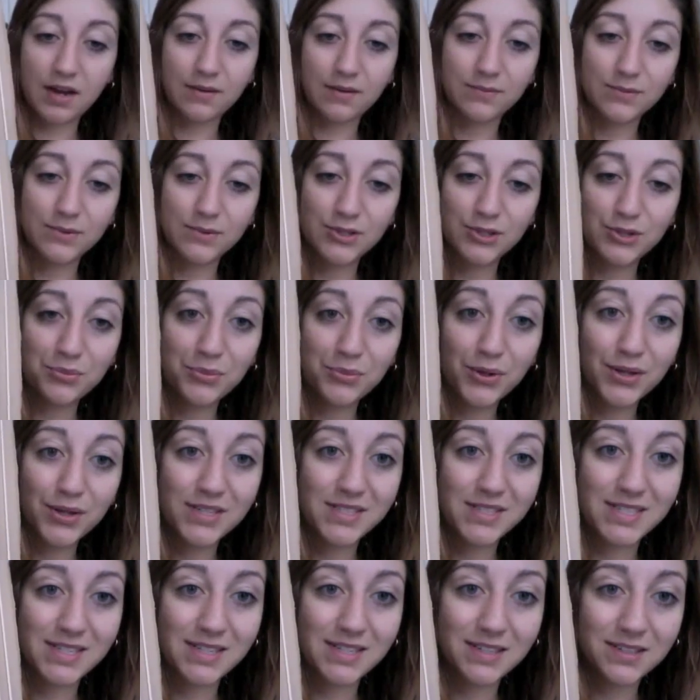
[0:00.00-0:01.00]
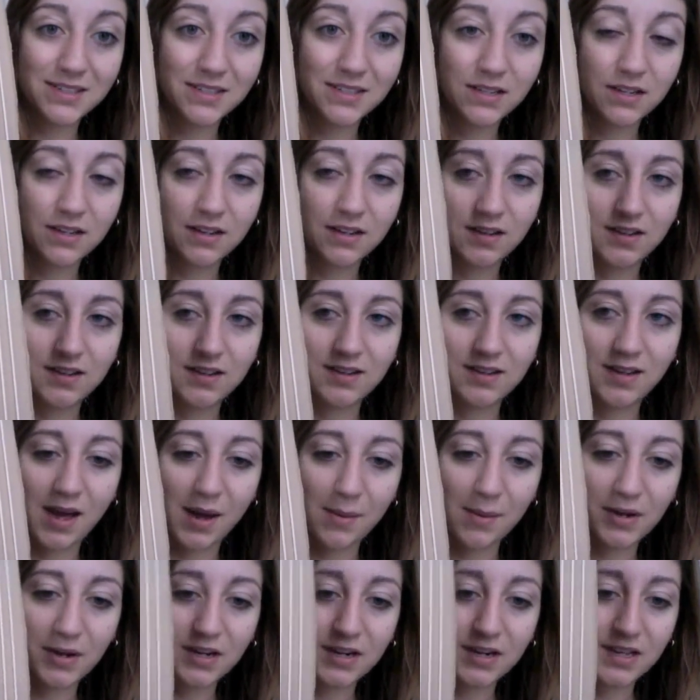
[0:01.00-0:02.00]
Super easy.
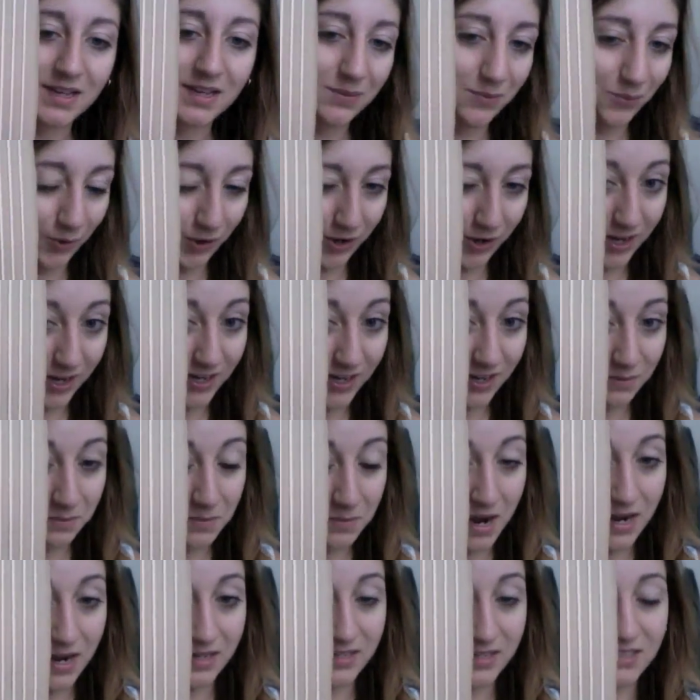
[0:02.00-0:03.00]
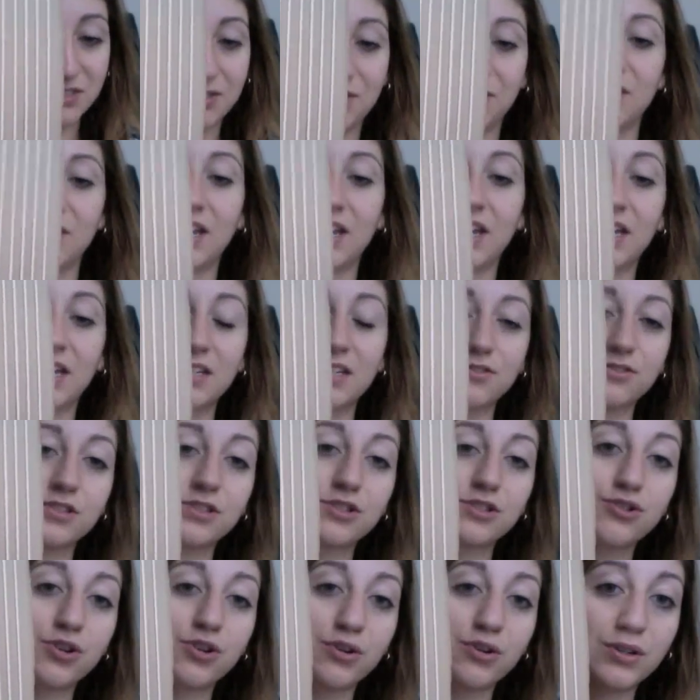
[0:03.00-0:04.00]
I'm going to keep working on mine so that I can
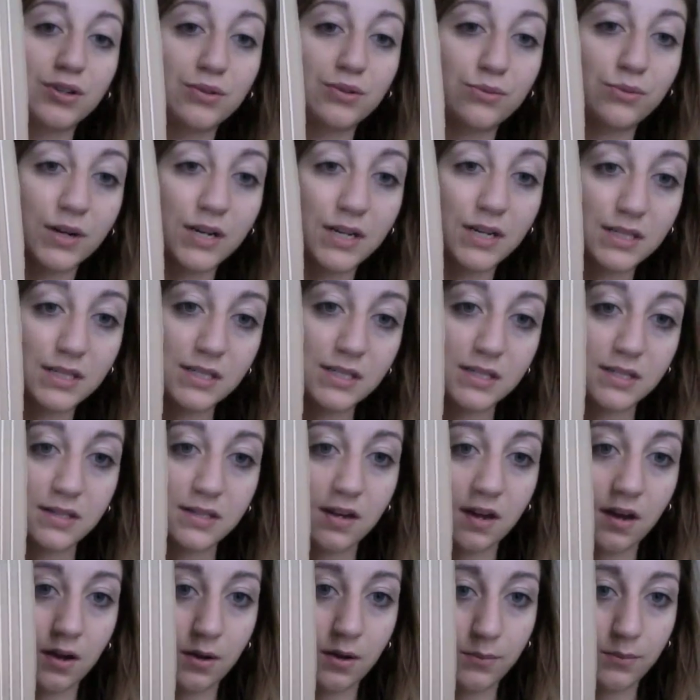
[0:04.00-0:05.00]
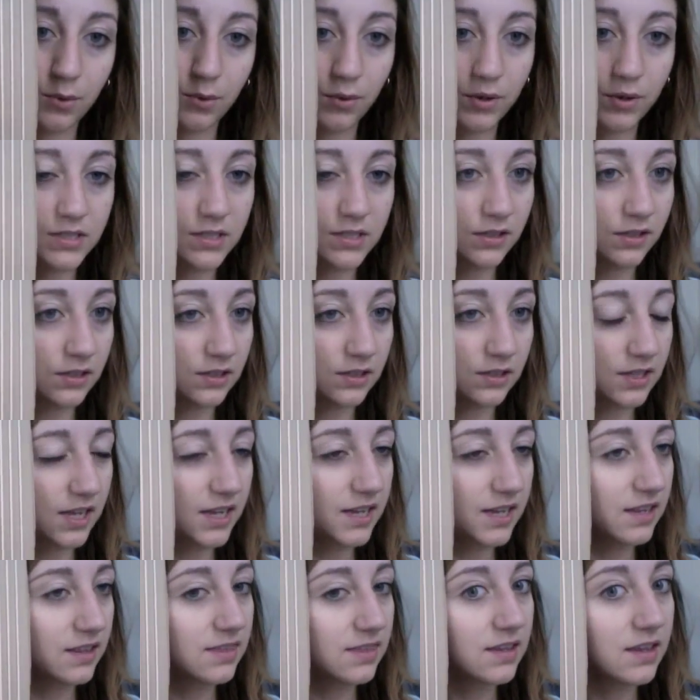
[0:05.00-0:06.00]
just show you what it's going to look
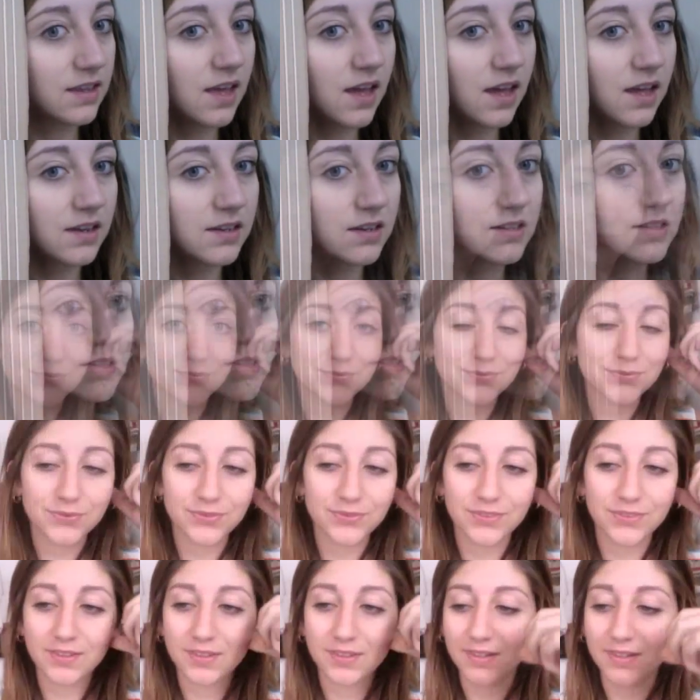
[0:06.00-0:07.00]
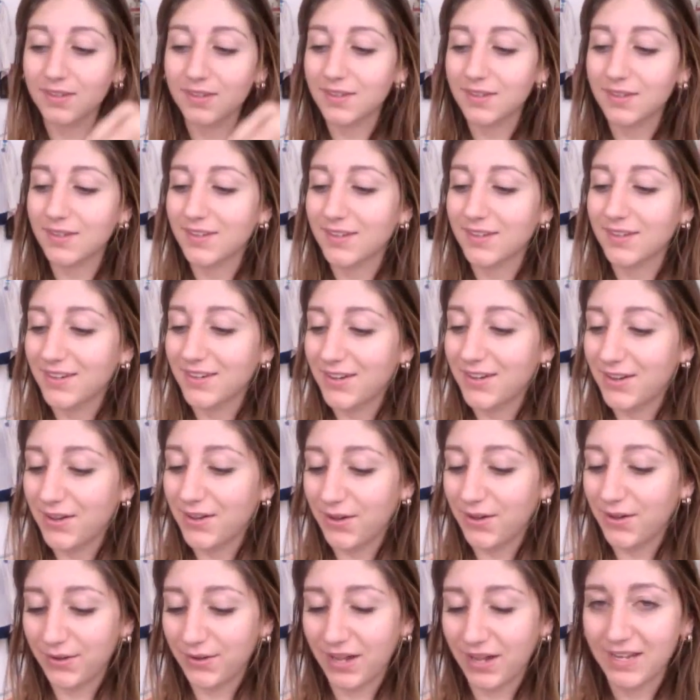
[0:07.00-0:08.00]
like in the end.
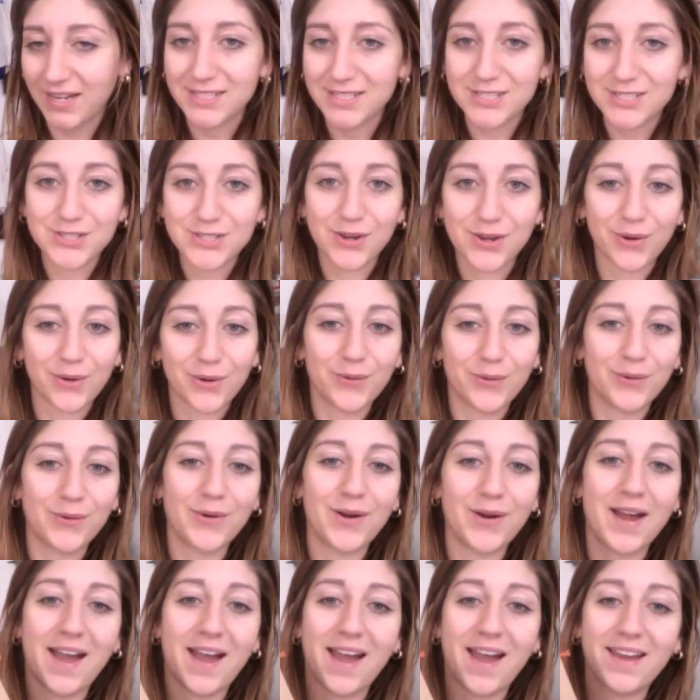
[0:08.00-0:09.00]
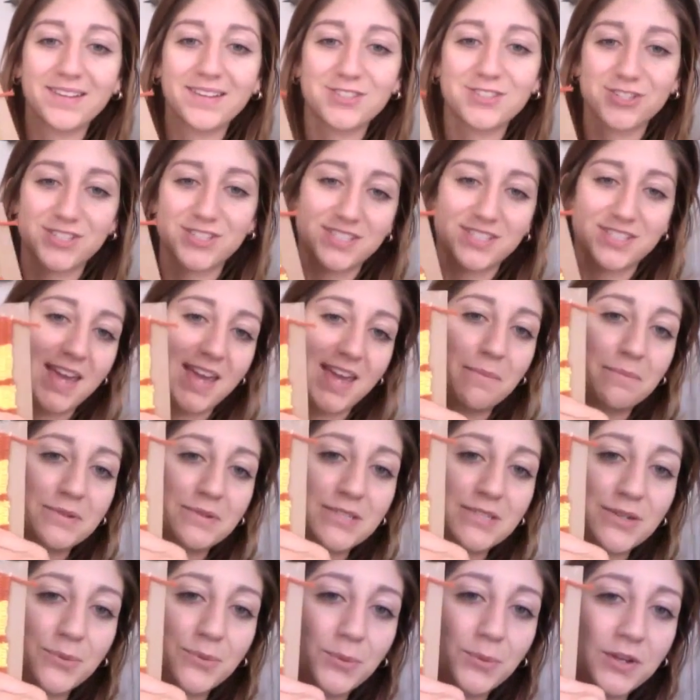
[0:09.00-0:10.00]
Okay, so I just
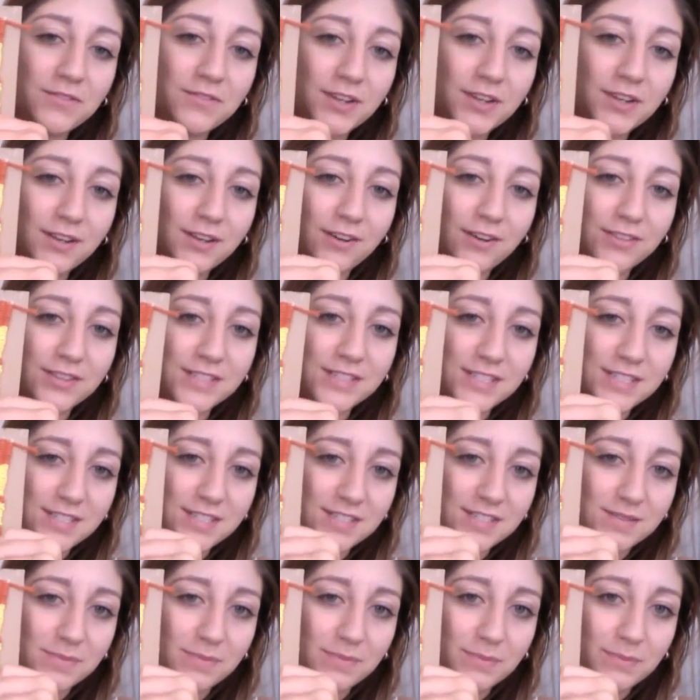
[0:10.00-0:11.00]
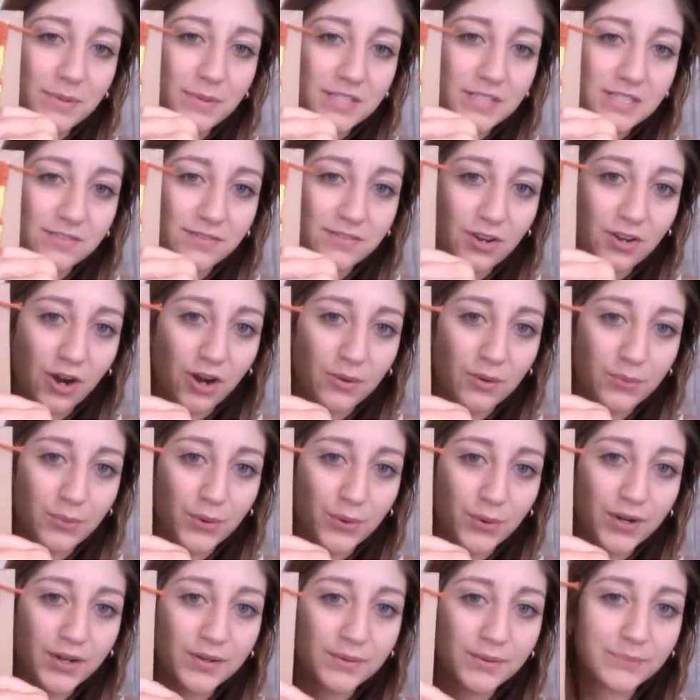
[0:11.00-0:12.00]
kept weaving on this piece of
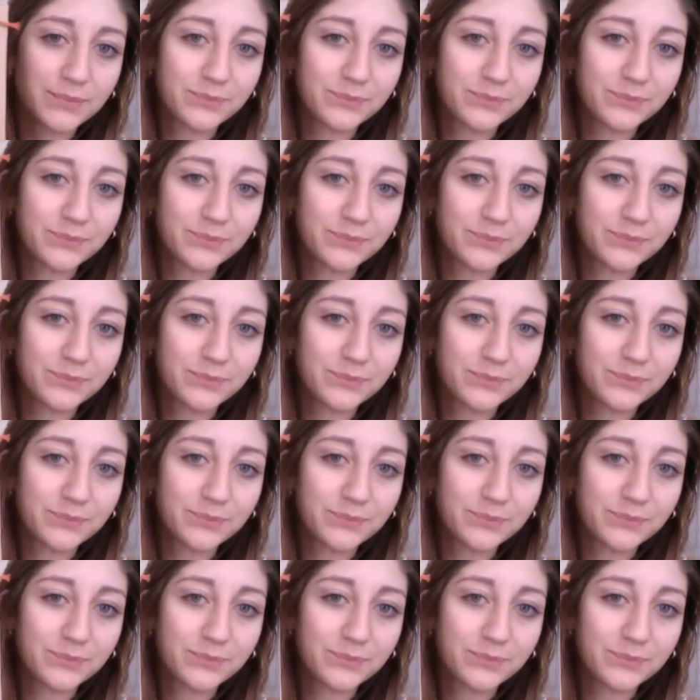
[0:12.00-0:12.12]
cardboard